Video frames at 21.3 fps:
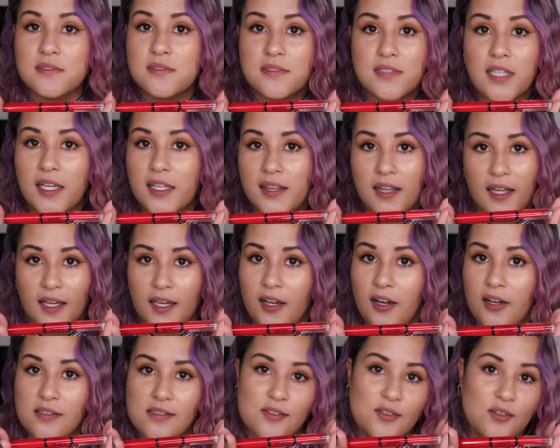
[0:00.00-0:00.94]
Like, they
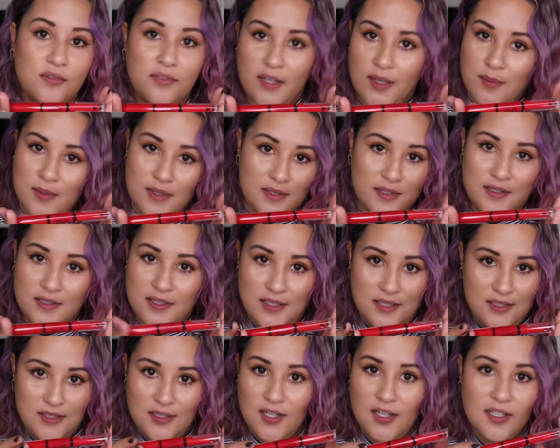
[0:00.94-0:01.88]
got so famous on
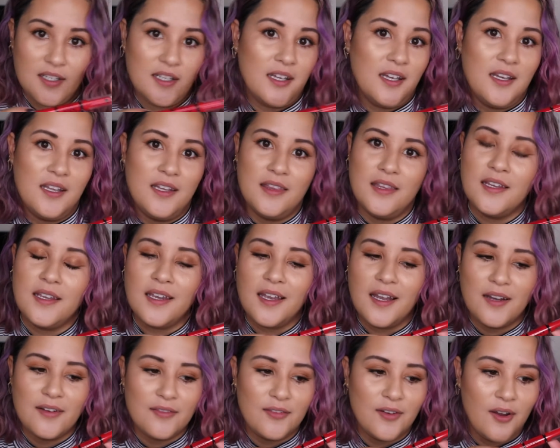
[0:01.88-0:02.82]
TikTok, and
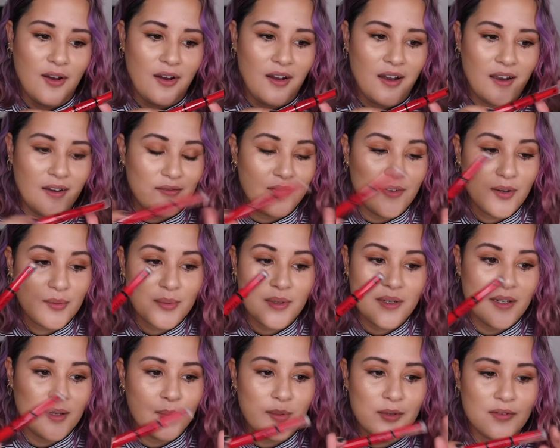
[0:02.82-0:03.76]
I've not been
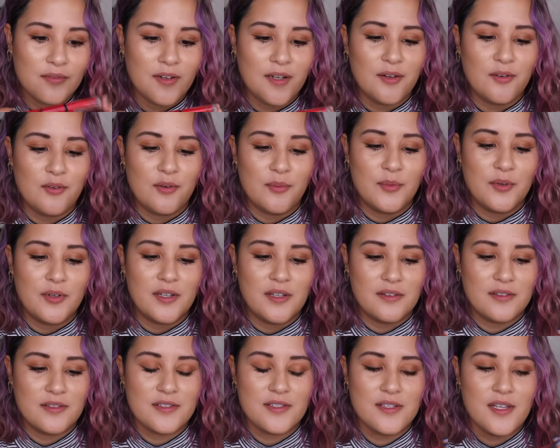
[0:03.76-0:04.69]
able to find normal
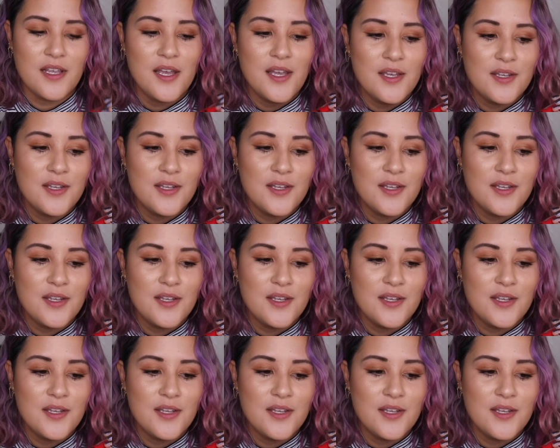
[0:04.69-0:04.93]
colors.